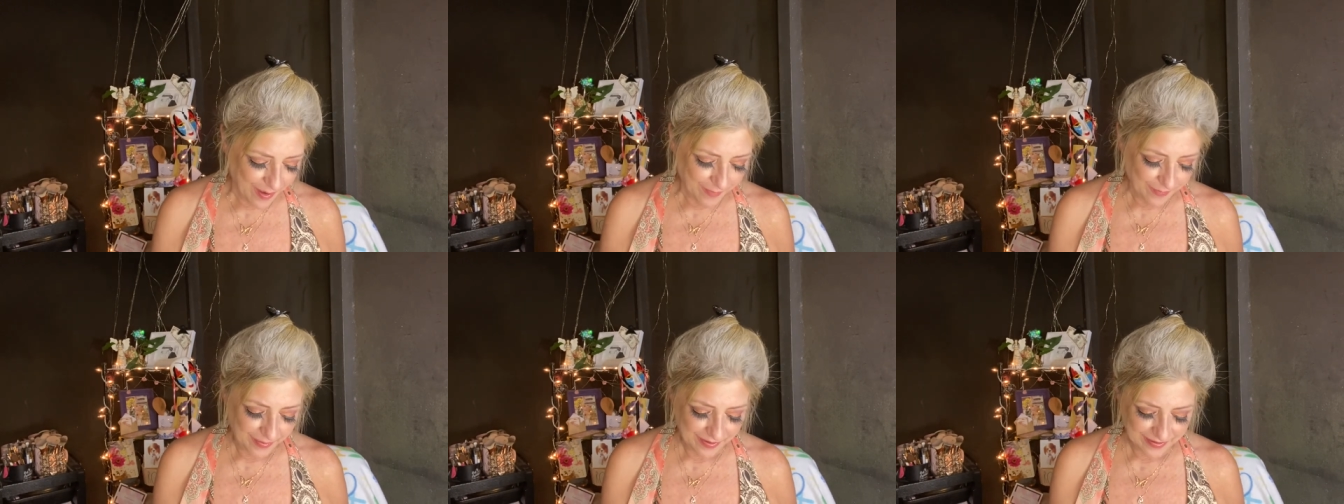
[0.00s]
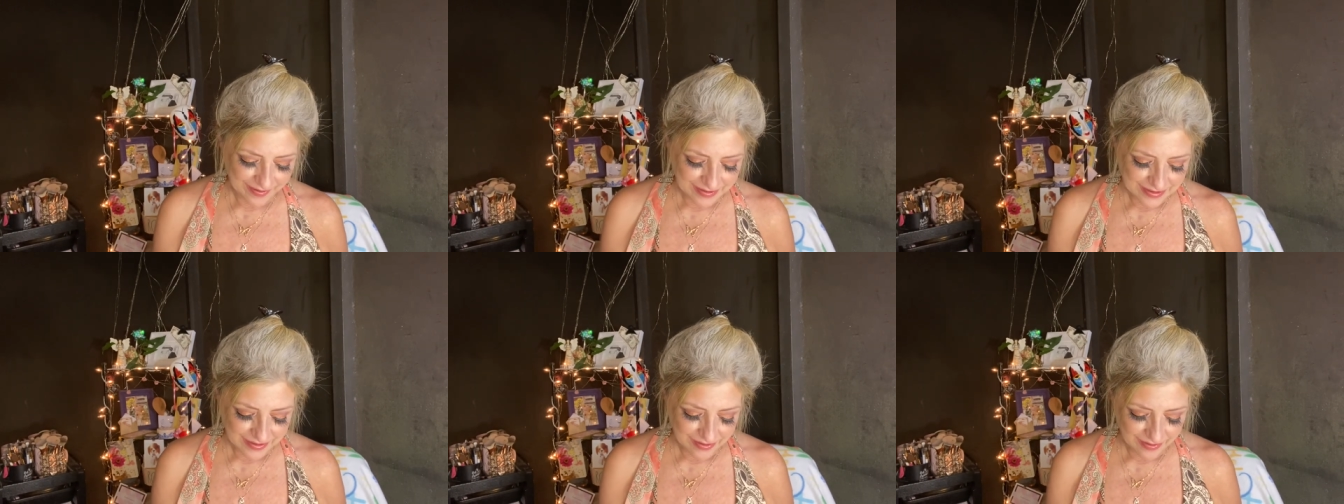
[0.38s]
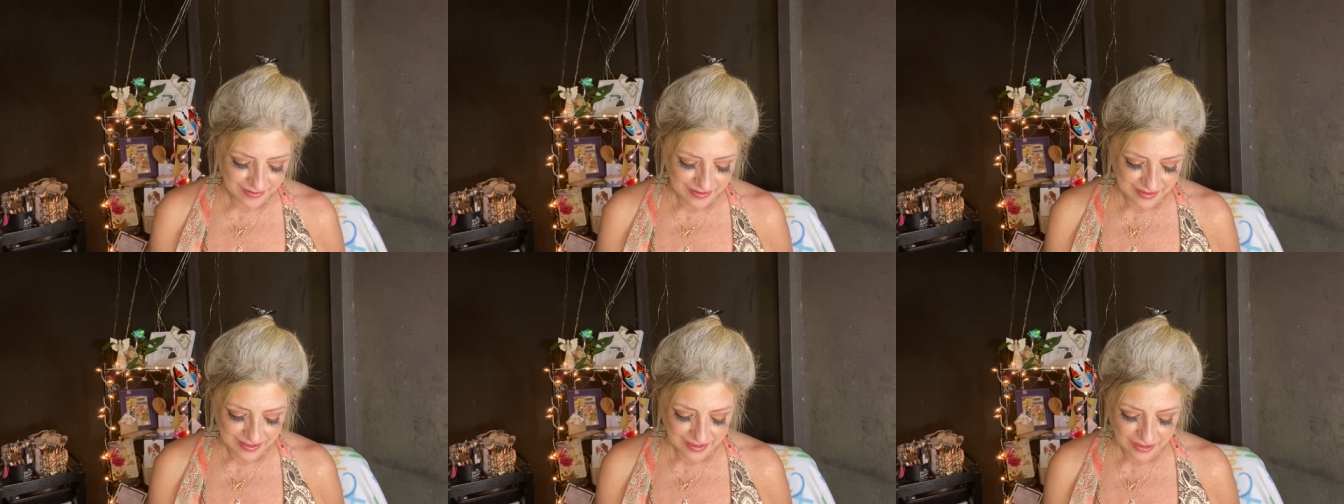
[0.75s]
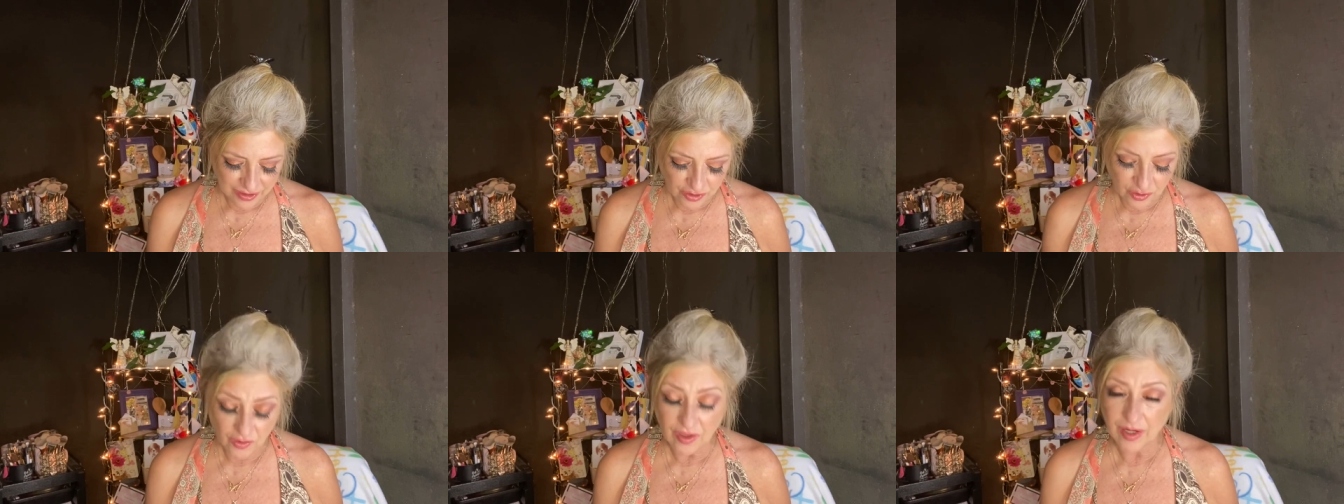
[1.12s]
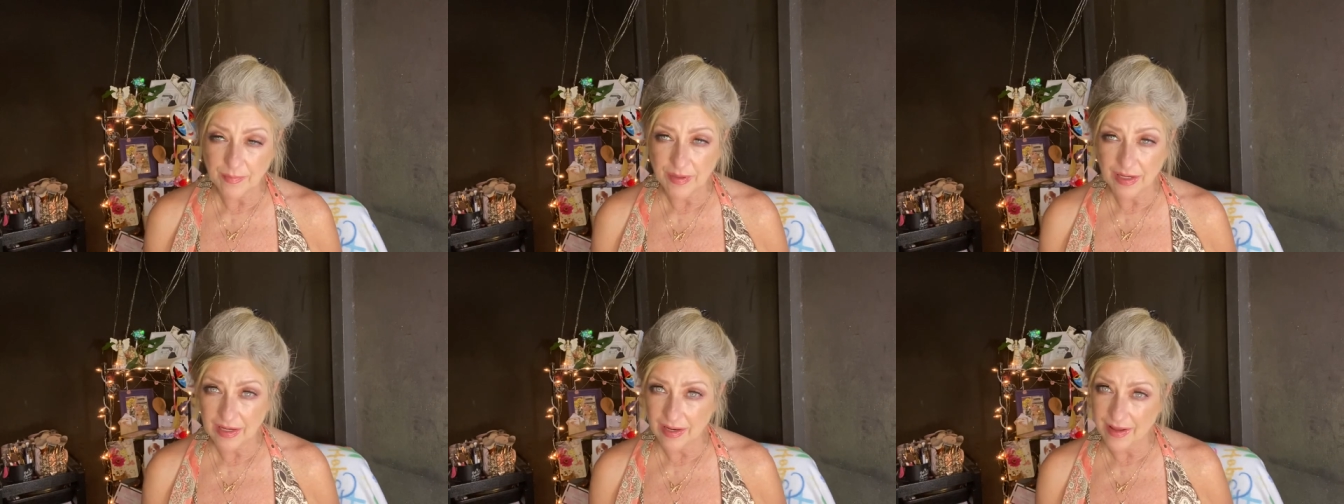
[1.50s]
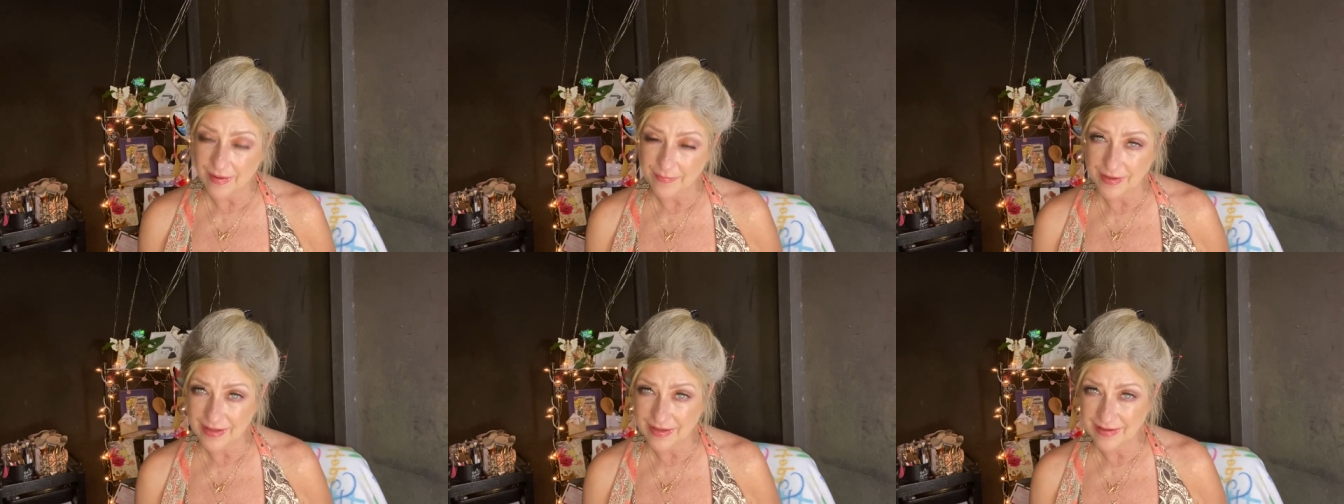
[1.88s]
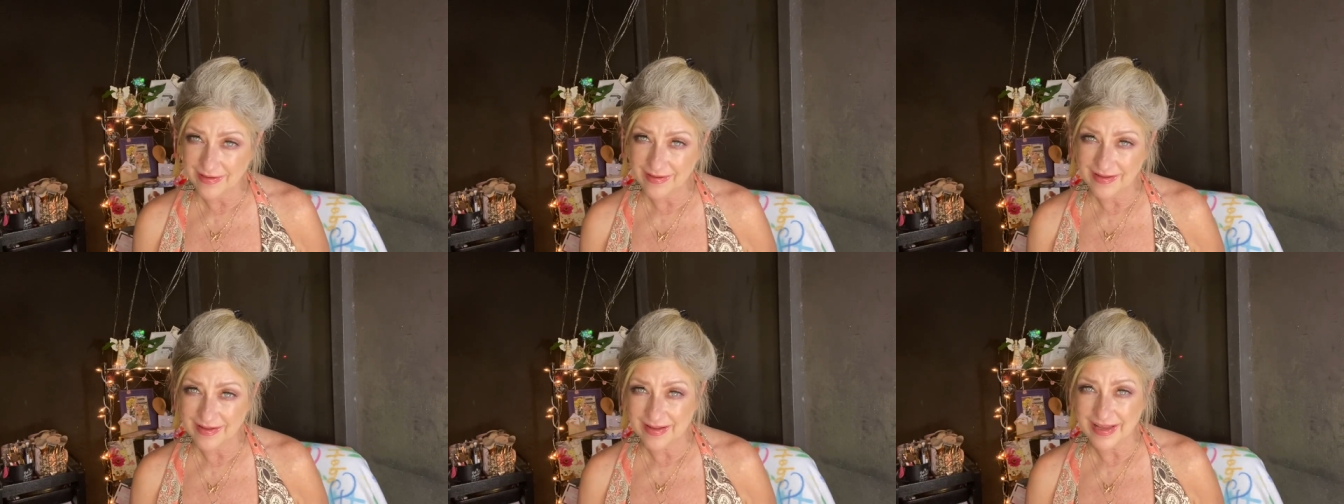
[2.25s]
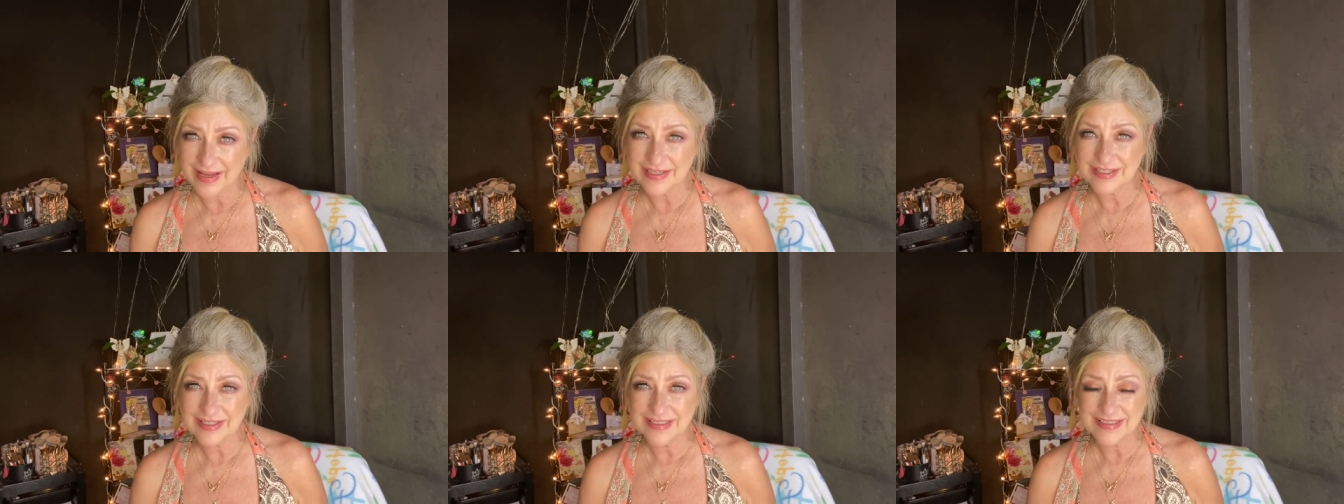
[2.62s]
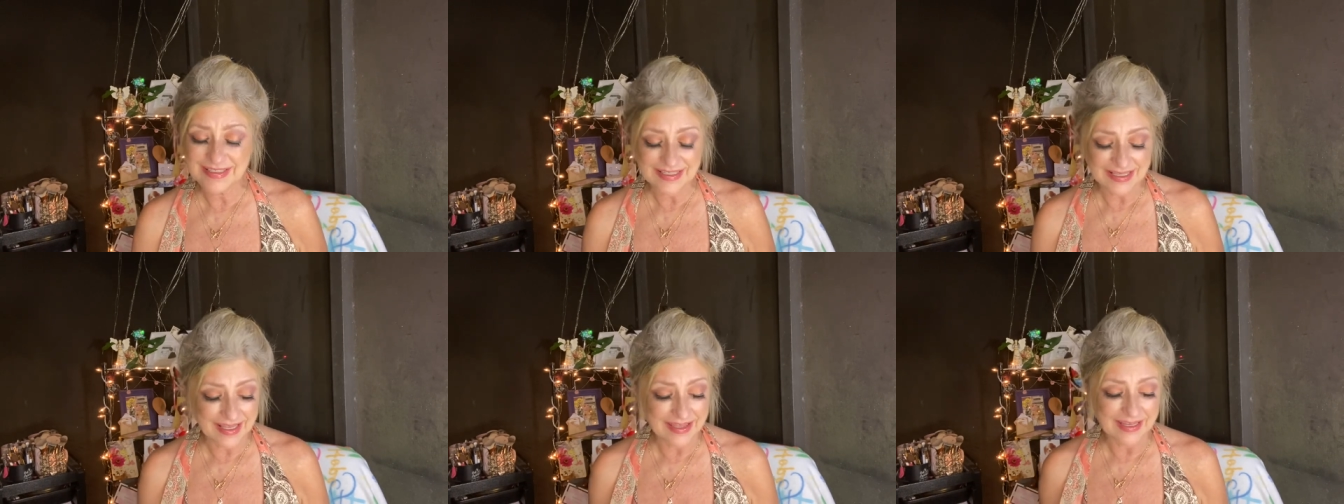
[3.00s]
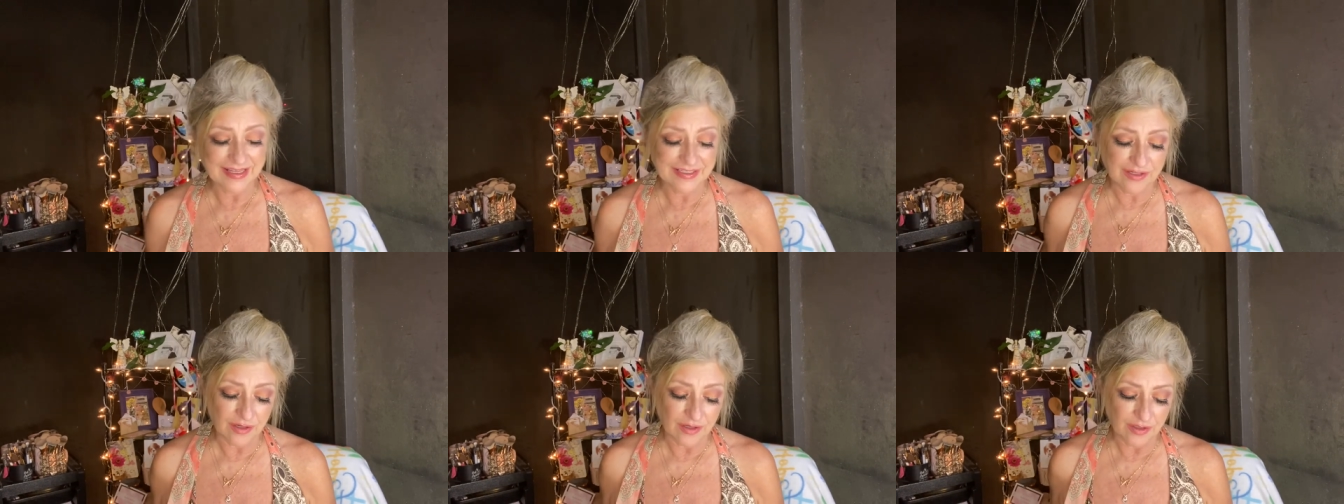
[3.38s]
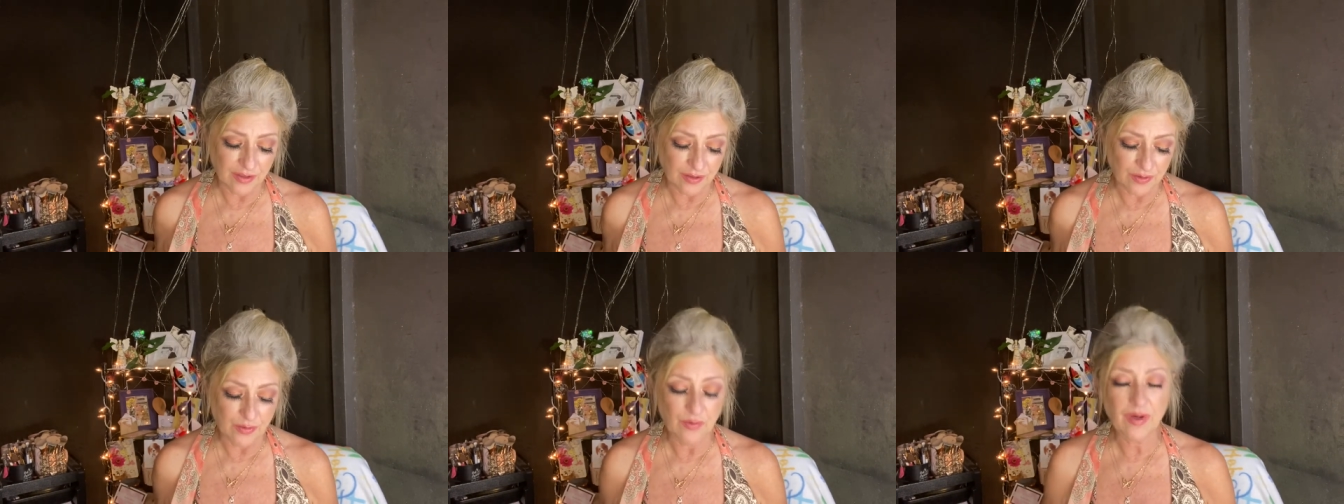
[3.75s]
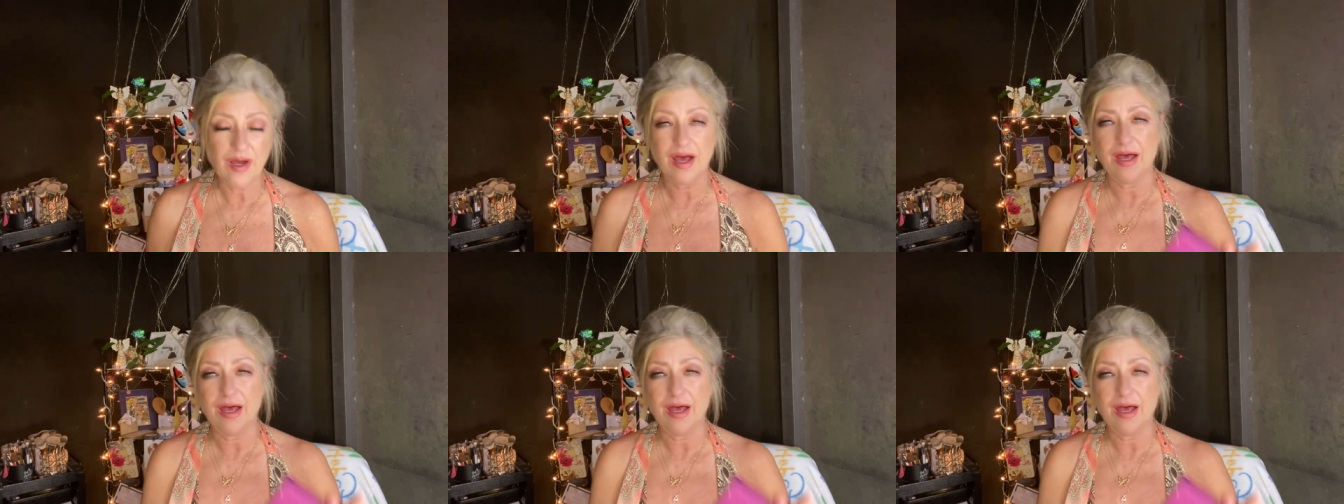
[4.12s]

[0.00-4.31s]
but these are the Drama Llama lashes, and these are new,